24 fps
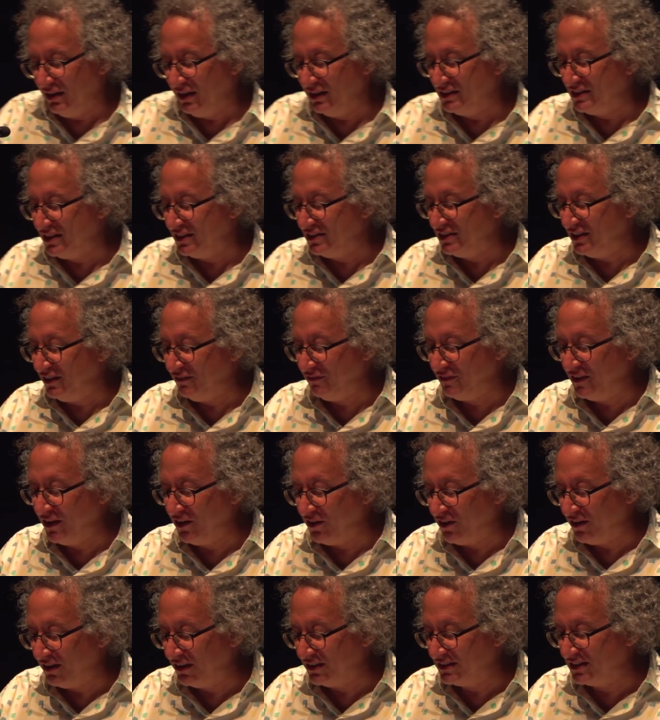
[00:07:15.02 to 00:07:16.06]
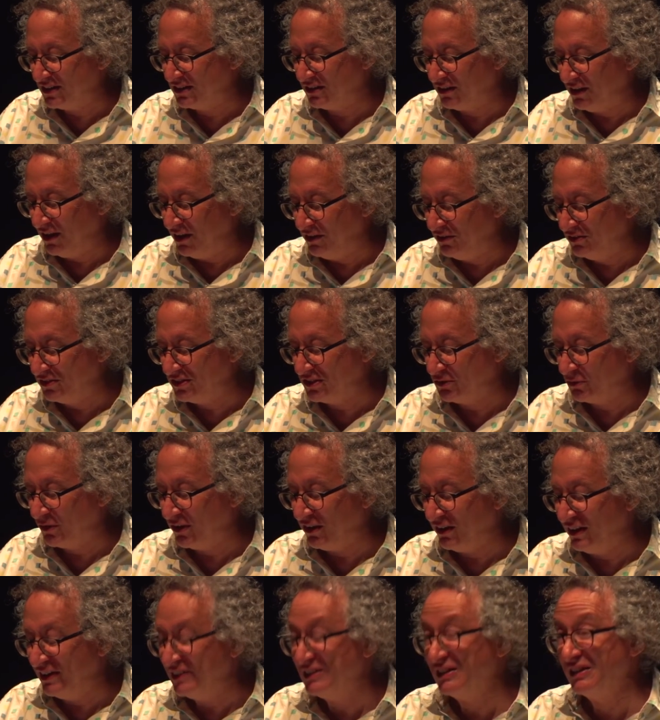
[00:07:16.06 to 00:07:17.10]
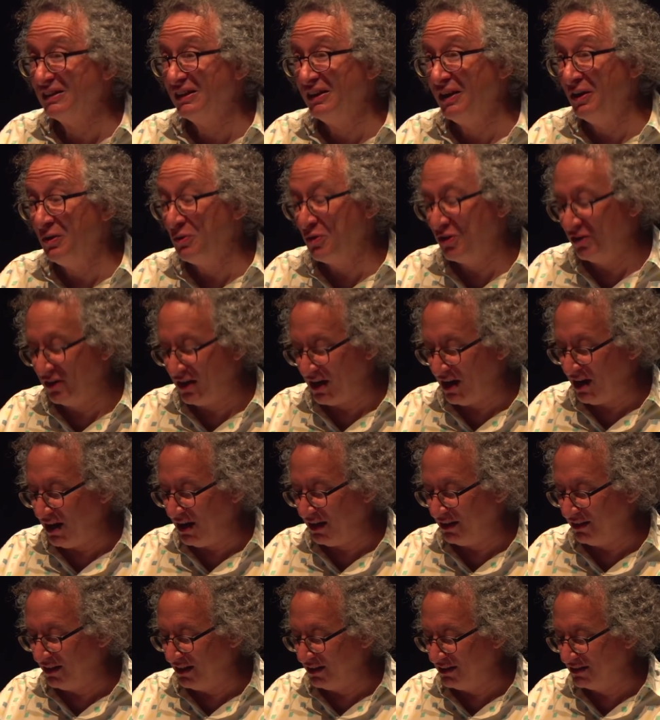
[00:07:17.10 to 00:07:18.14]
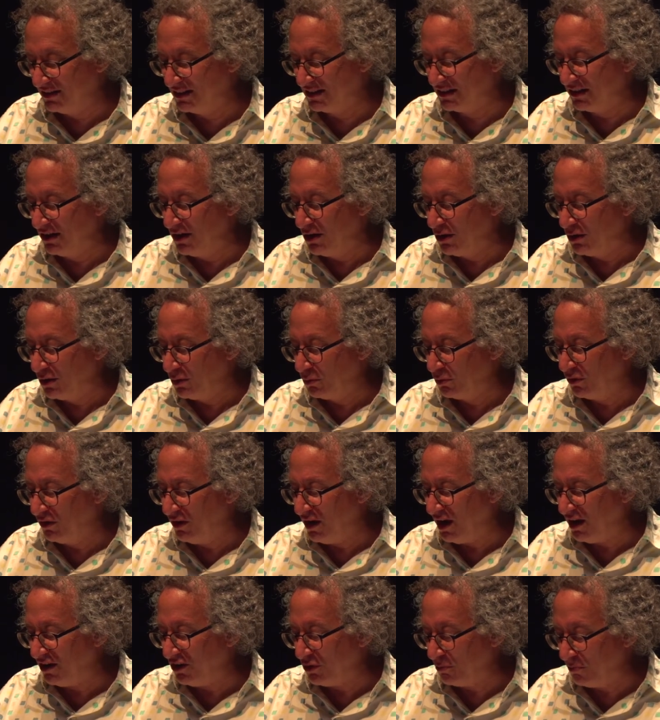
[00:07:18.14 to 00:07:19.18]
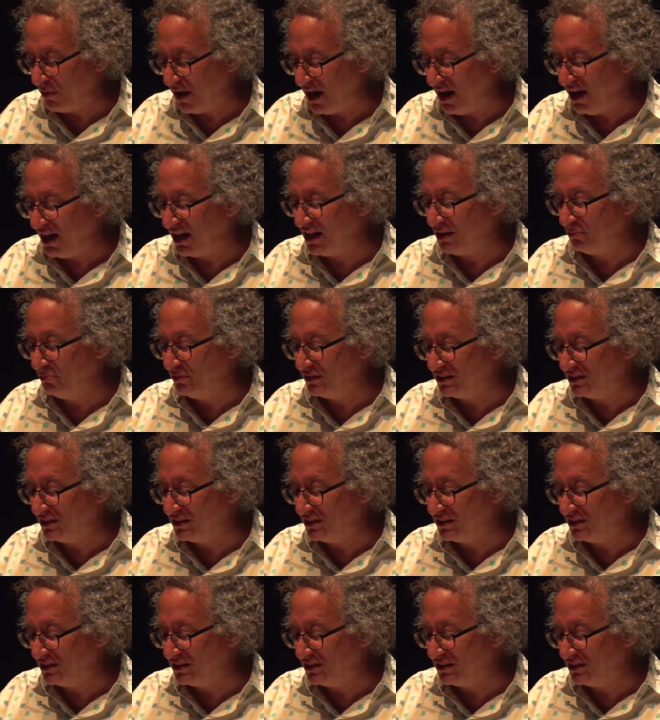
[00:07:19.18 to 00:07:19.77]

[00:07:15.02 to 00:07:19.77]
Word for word: It's as if the artist's closed or at least lowered eyelids were not opaque,